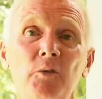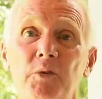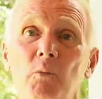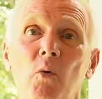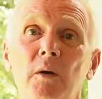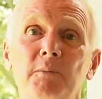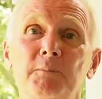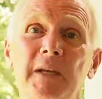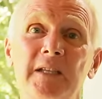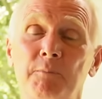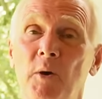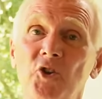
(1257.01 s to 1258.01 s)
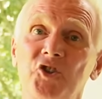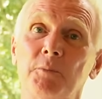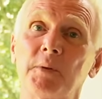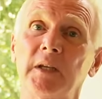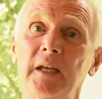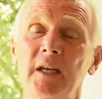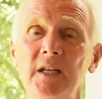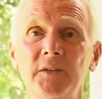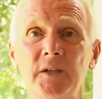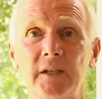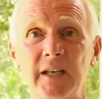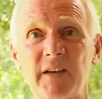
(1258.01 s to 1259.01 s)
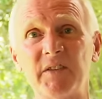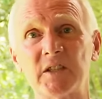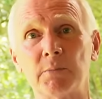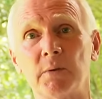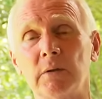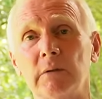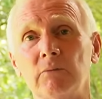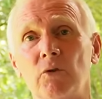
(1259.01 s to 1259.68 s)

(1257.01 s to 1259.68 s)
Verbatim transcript: from what is possibly the inevitable